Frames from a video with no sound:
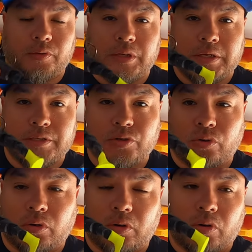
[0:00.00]
These
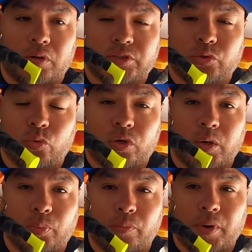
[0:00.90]
are also a
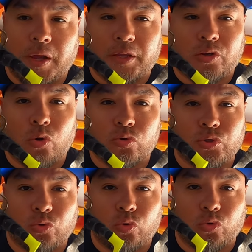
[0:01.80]
couple of my
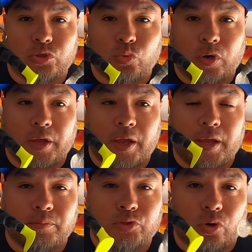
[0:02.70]
go-to lures when I
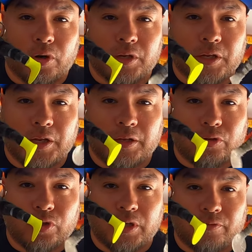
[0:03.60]
am targeting
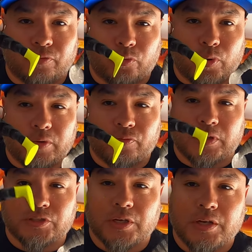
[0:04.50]
and looking for
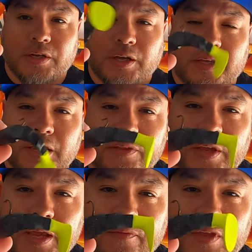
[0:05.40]
redfish. Again,
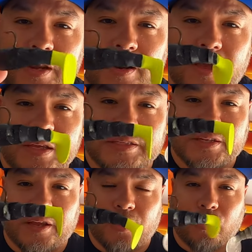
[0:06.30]
they have that nice
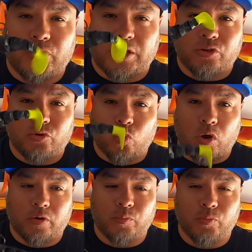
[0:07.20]
tail, that good
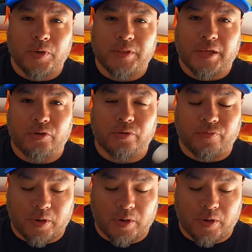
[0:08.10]
water movement, that good